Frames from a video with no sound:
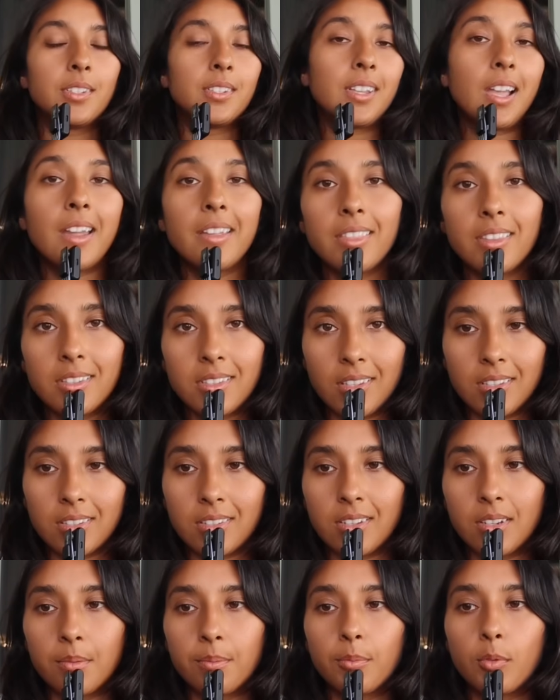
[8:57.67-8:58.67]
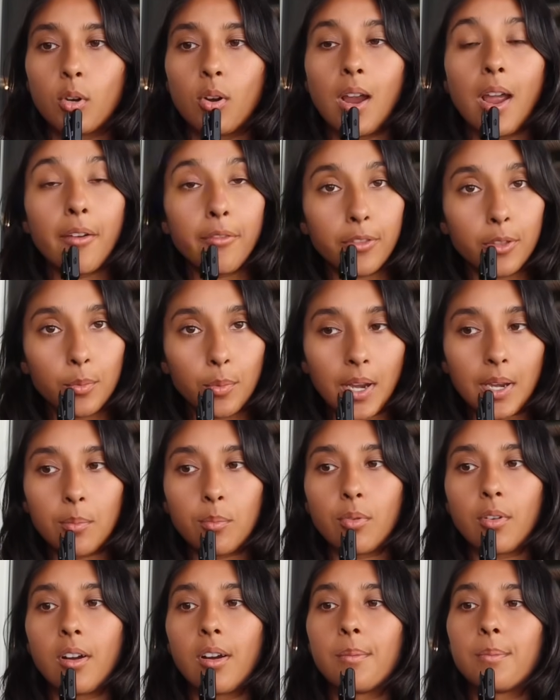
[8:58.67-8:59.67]
design the system, craft the right
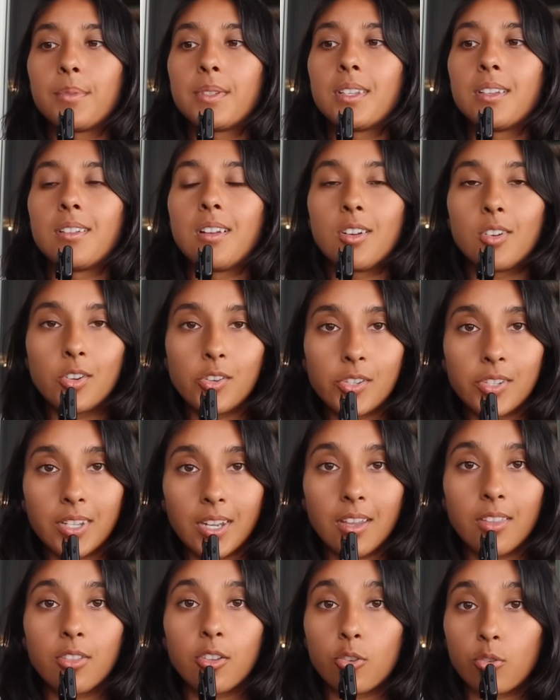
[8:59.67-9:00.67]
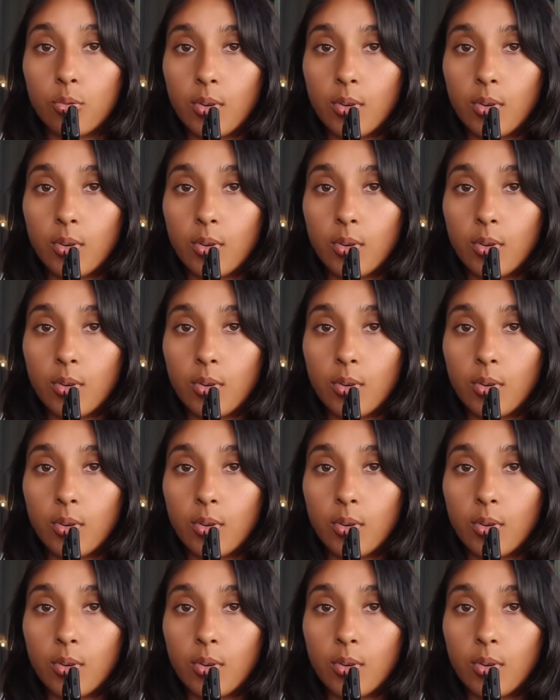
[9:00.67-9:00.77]
prompts, and understand the